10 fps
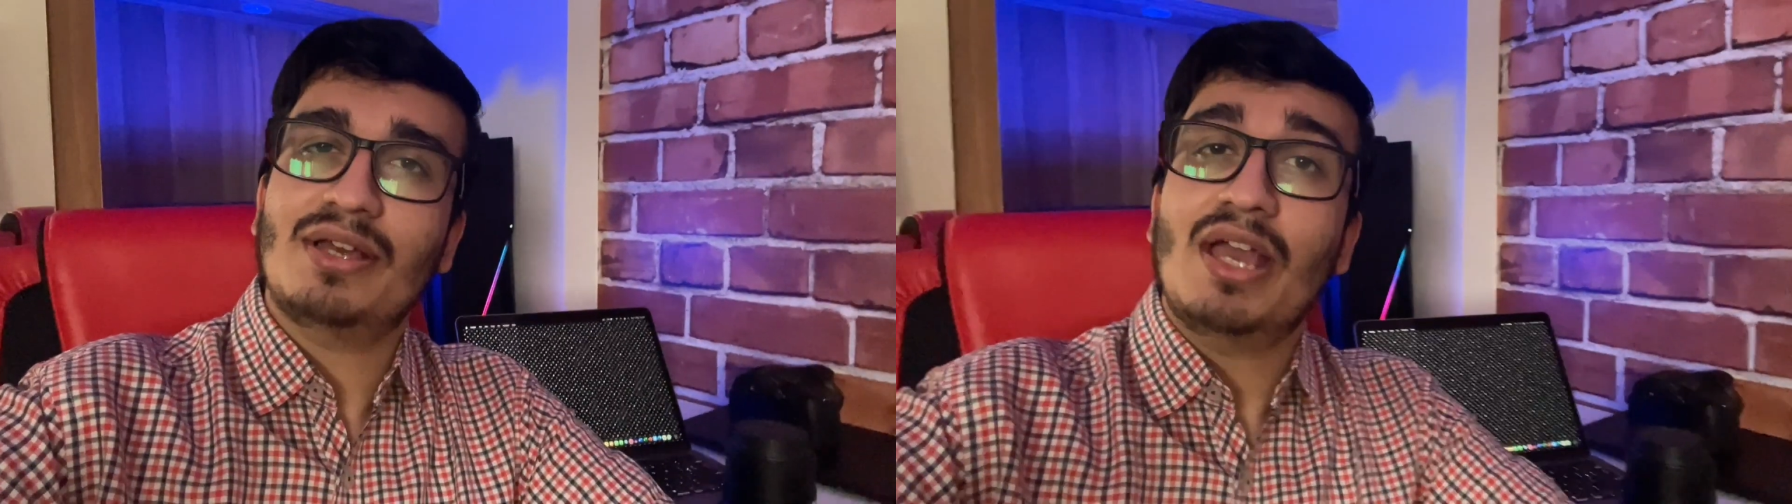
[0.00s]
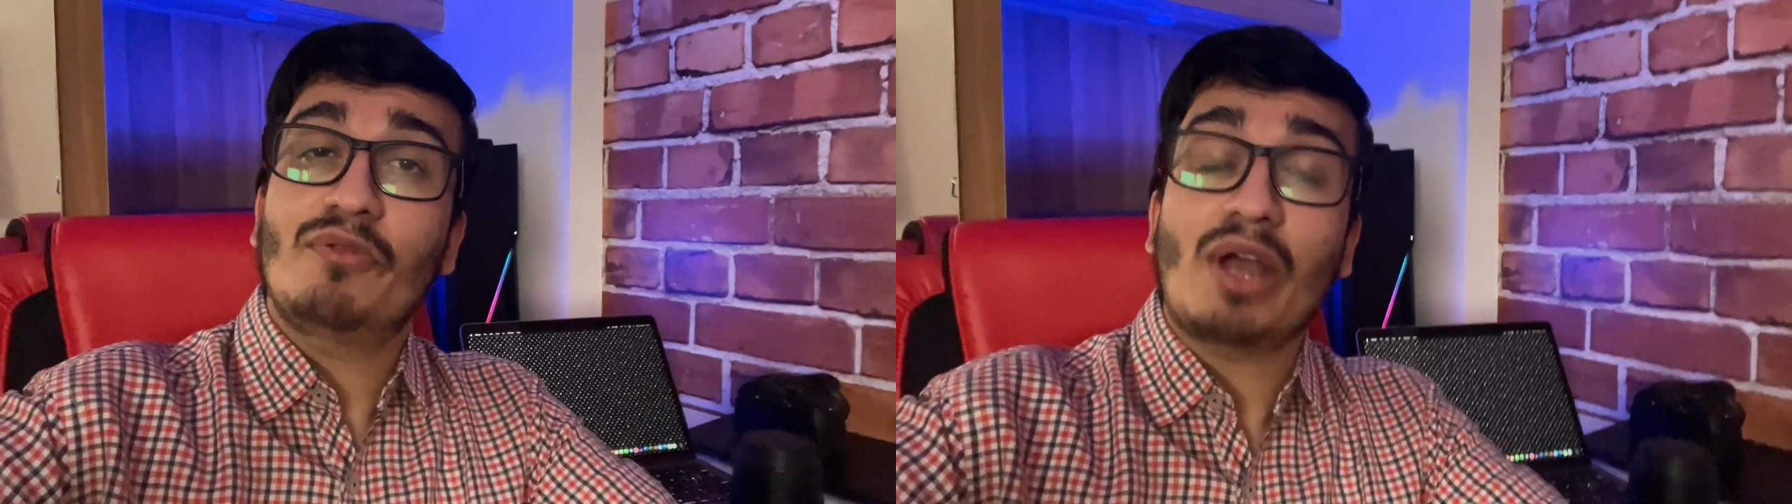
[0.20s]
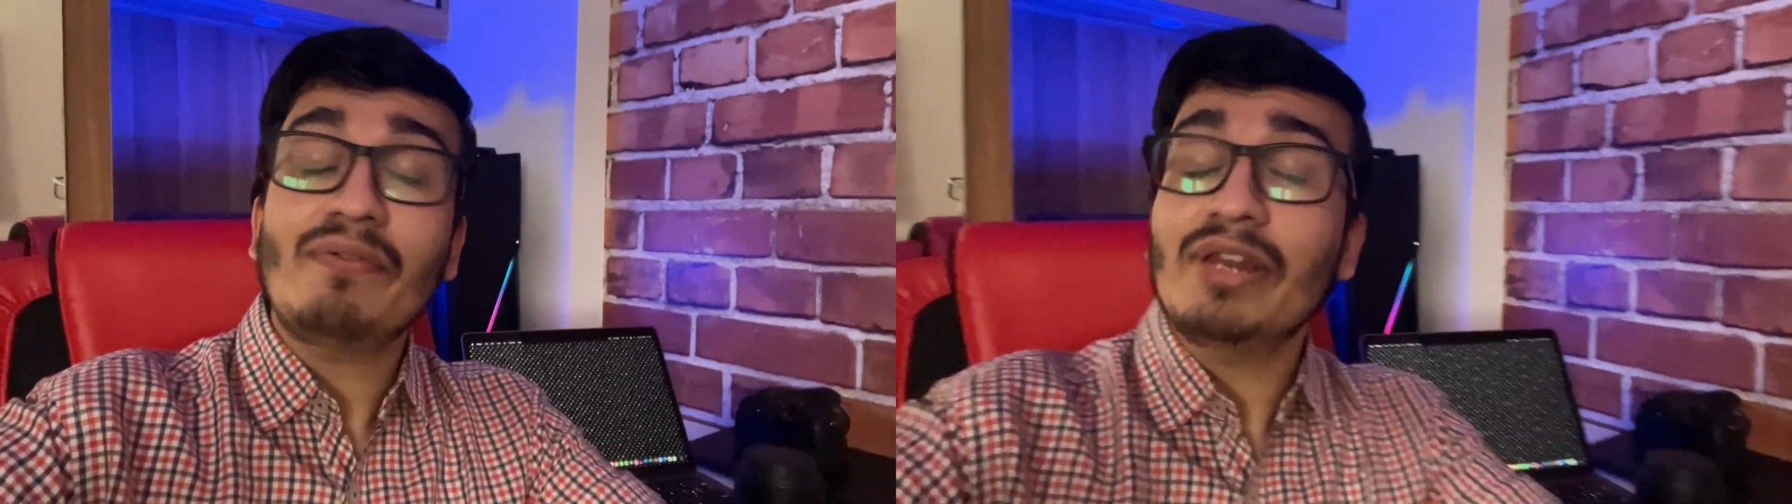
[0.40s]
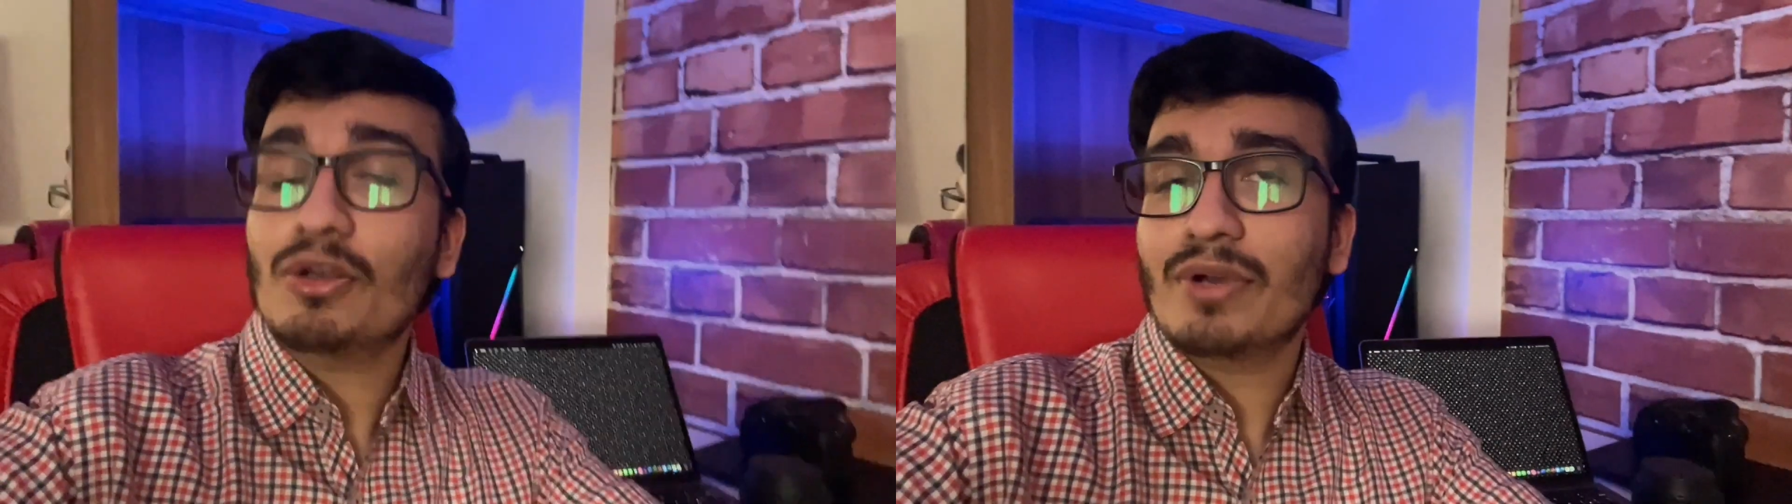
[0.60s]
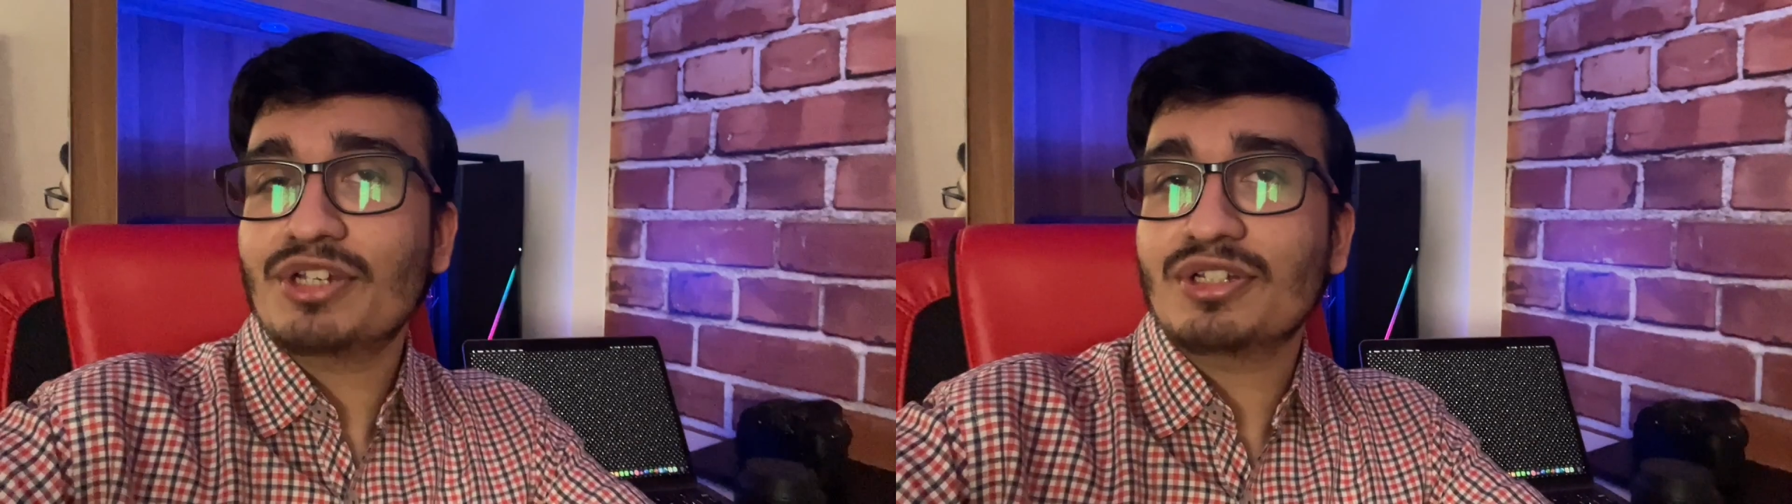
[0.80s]
If you have any
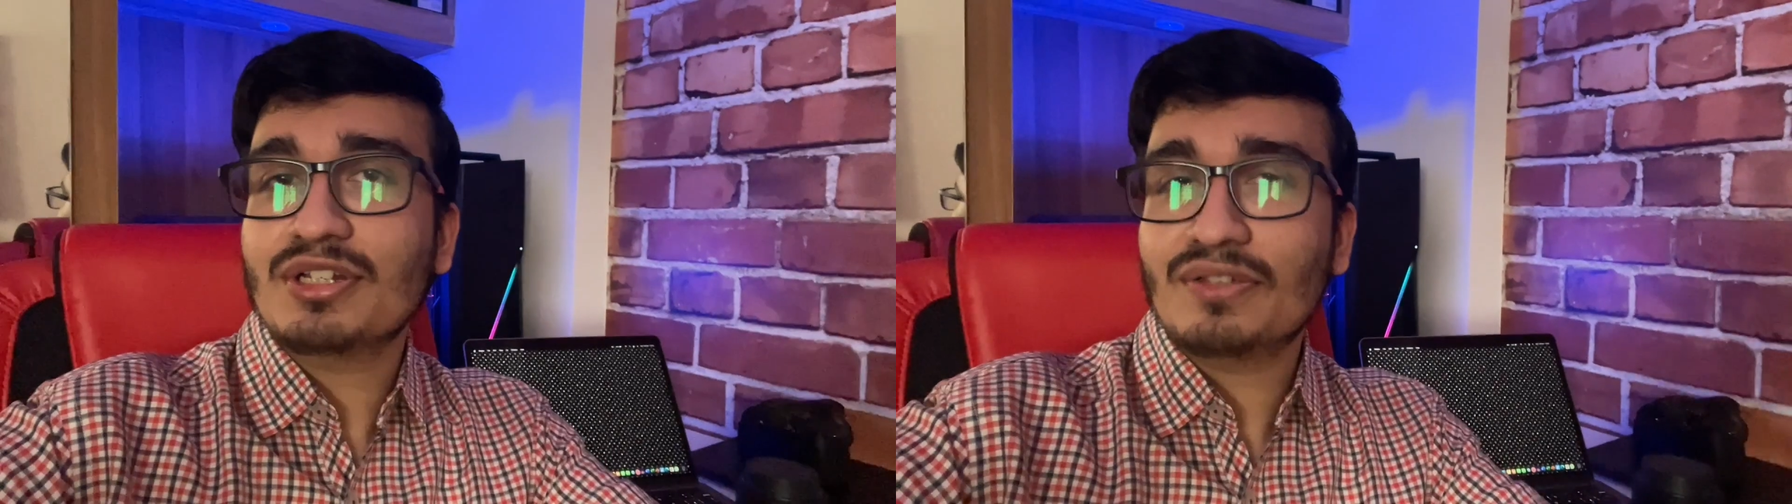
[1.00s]
questions,